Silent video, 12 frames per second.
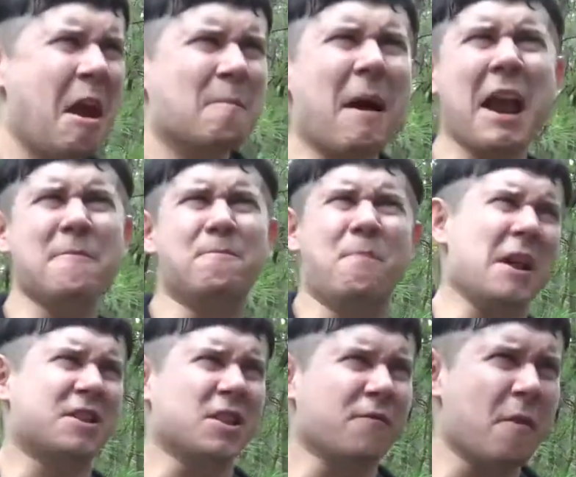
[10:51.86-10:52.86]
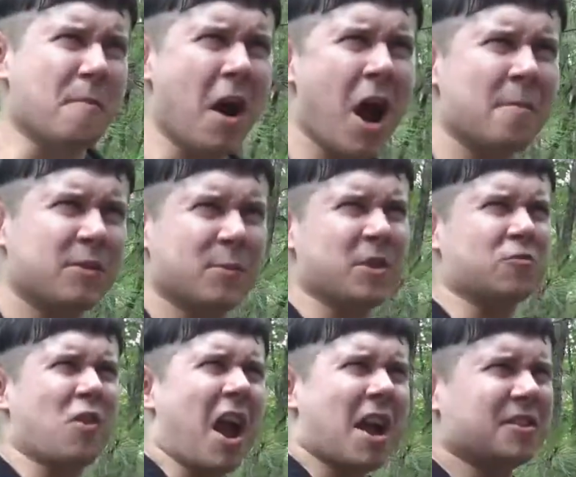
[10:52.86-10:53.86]
My bitch of a mom has been
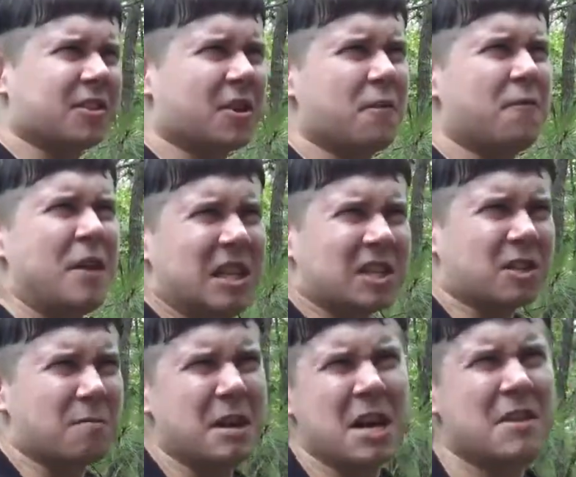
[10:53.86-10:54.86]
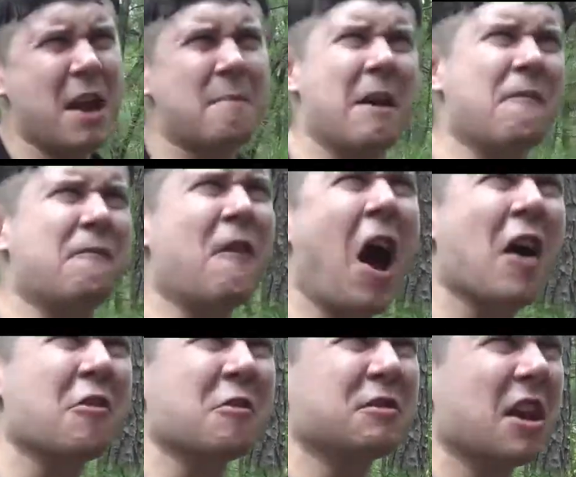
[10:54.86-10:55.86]
trying to convince me that my
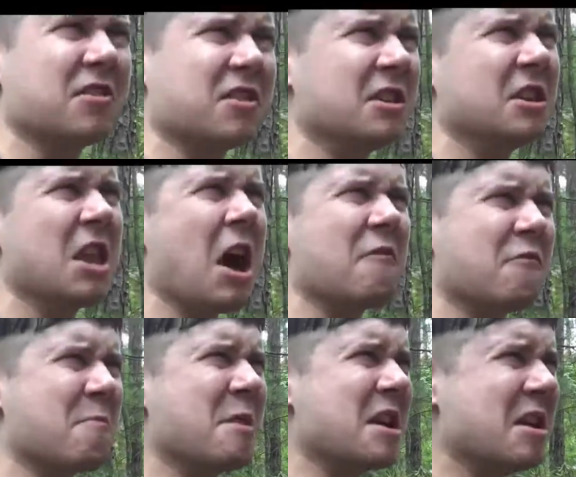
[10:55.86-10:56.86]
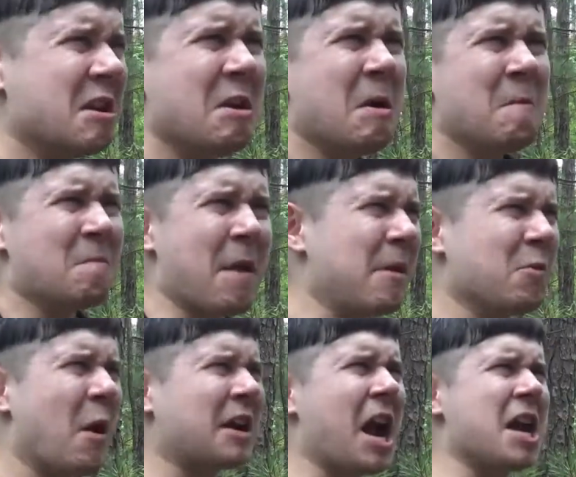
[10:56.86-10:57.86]
father doesn't love me. I
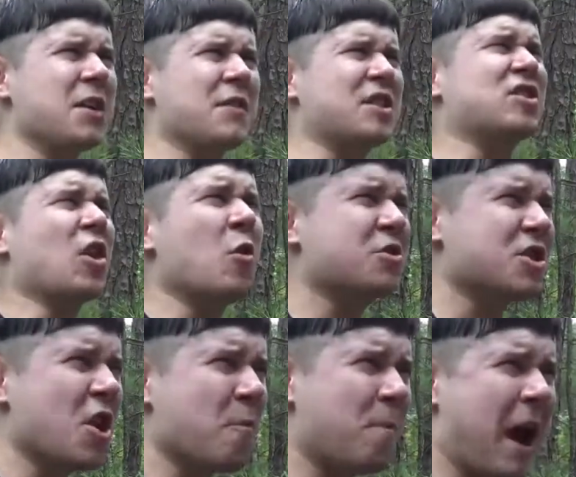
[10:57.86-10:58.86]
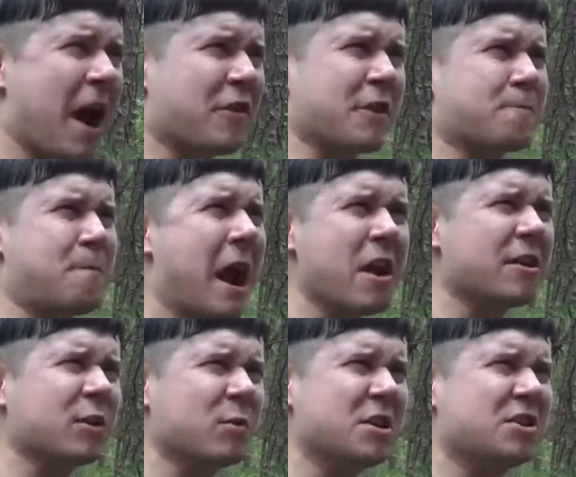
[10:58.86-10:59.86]
mean, what kind of a sociopathic
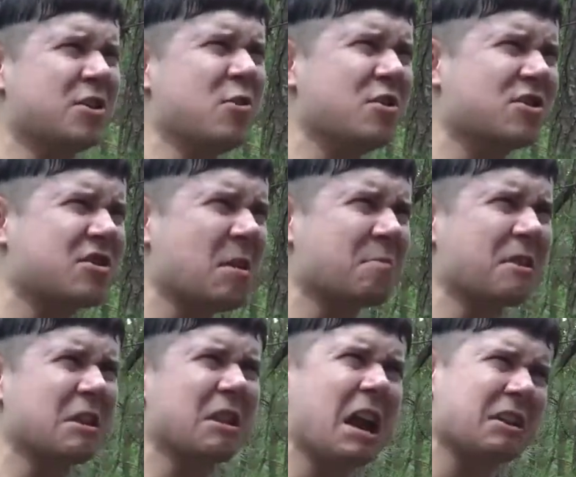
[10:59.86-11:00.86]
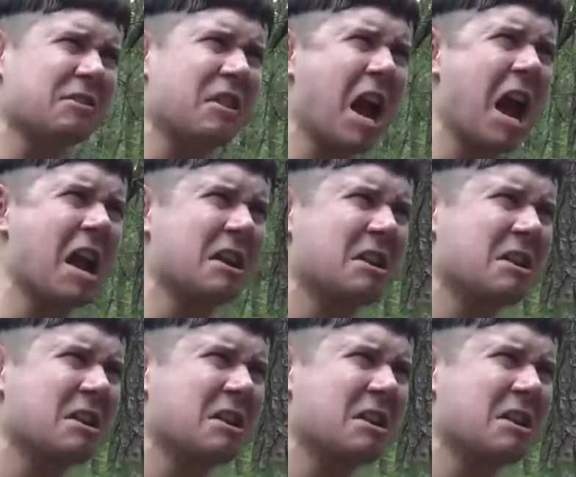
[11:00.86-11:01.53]
parent would do something like that?